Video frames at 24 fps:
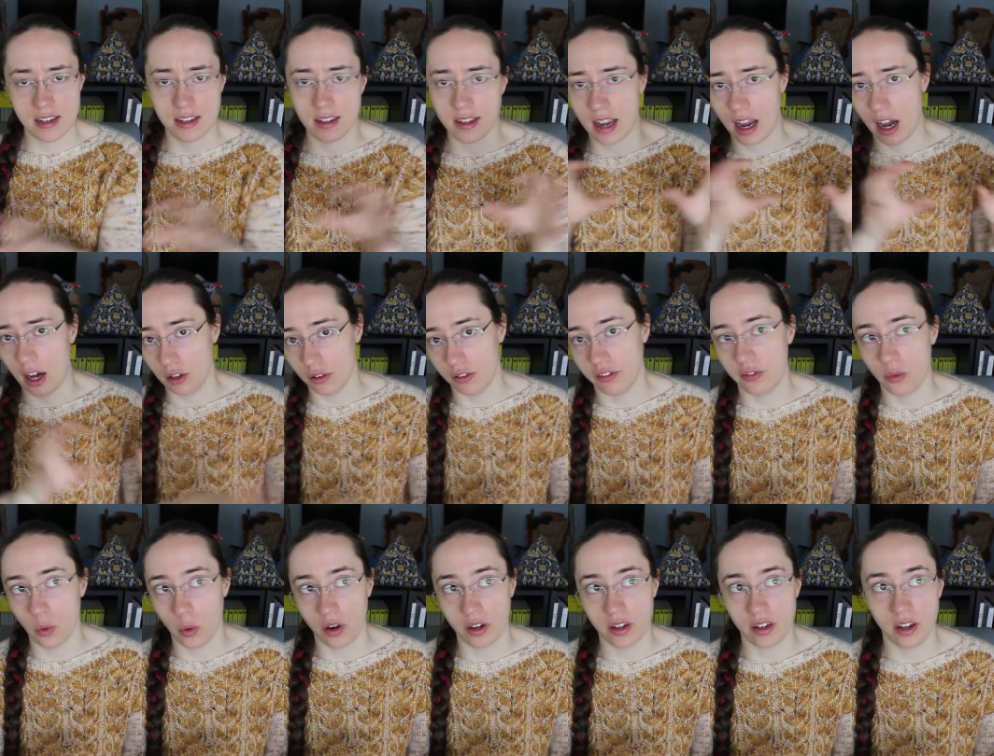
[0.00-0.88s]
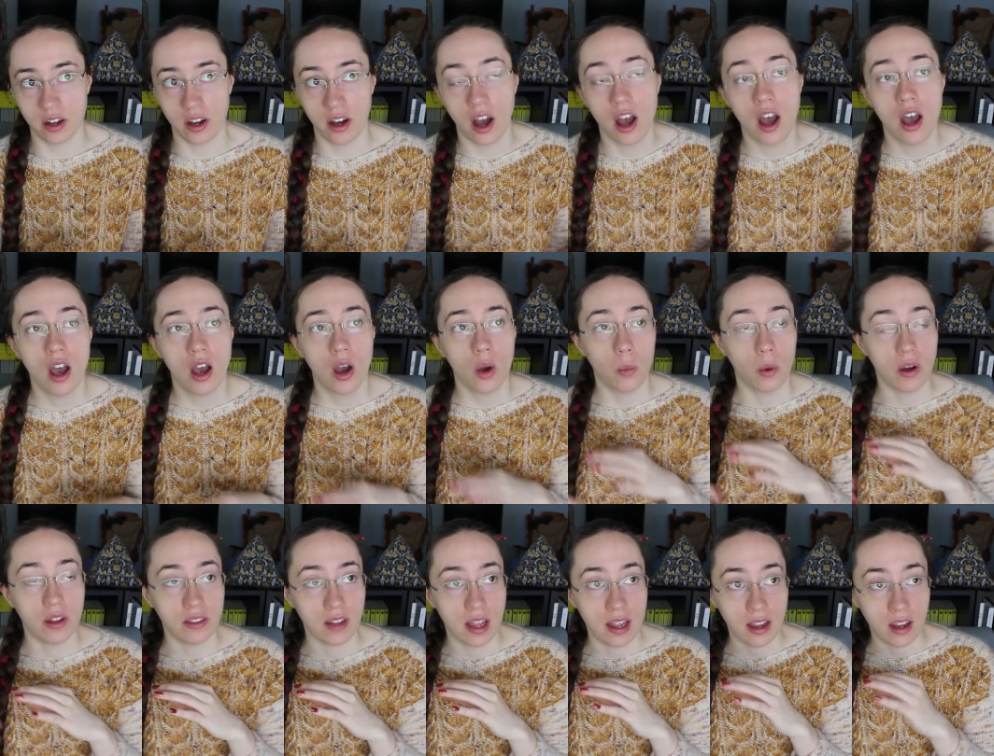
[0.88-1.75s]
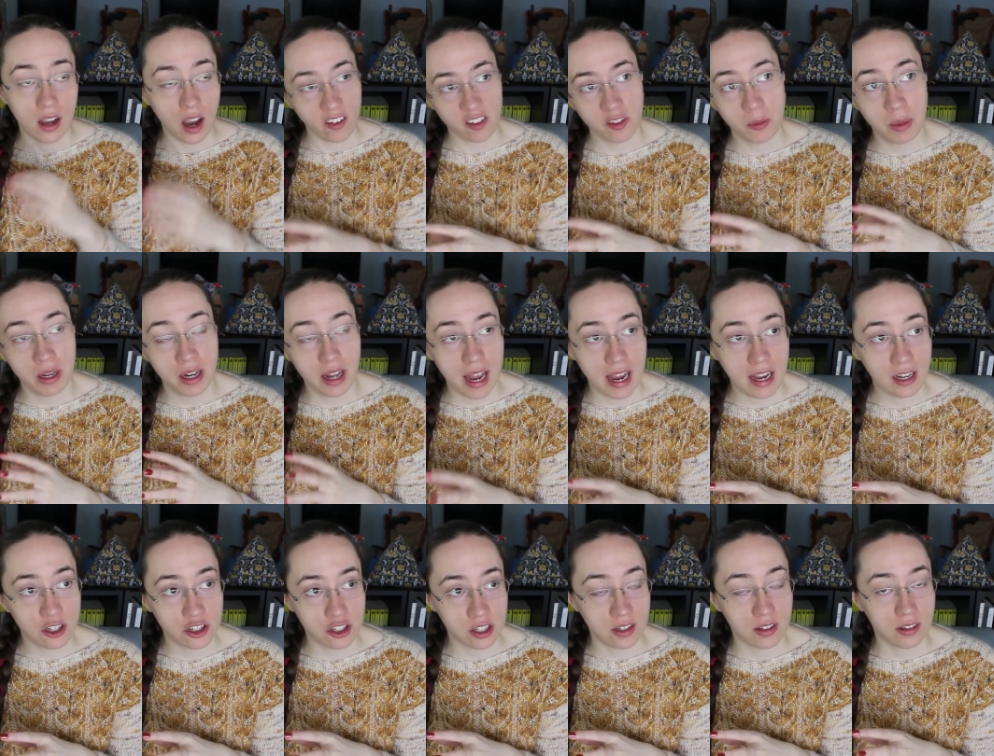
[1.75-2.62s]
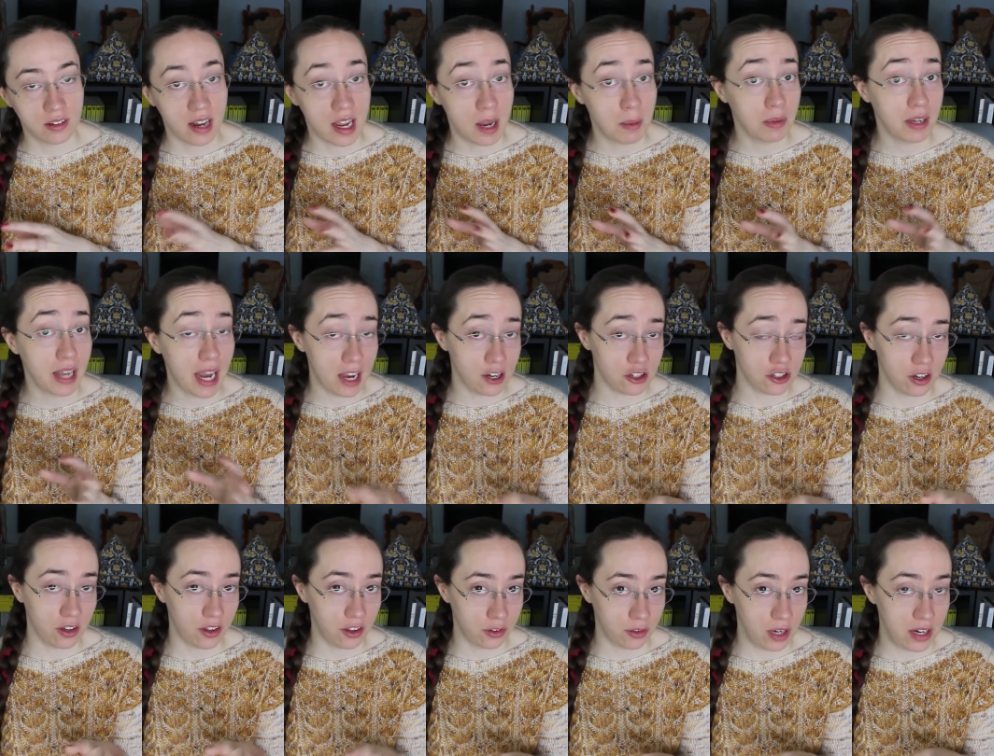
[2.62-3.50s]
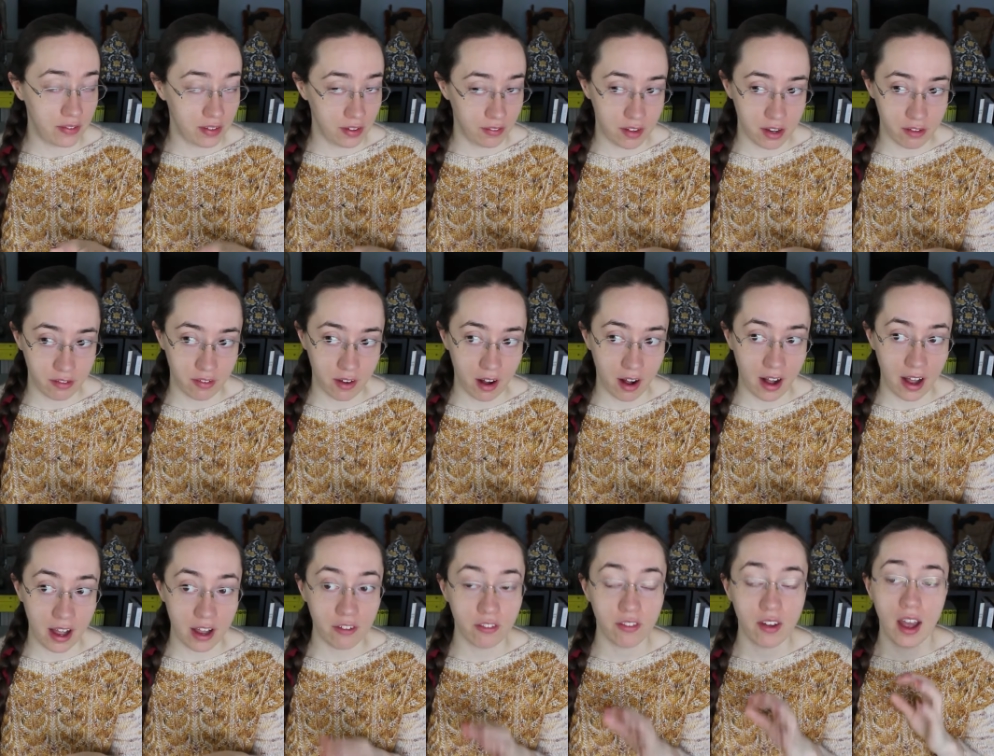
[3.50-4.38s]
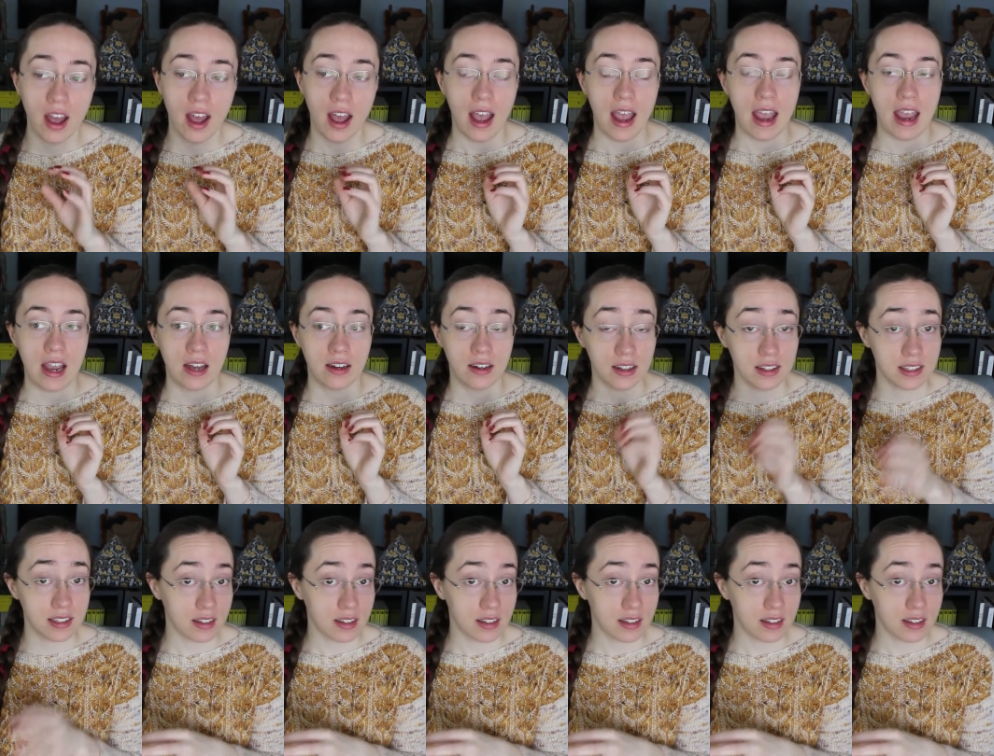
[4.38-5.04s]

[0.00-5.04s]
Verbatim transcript: to California with a government agent named Agent 355 and a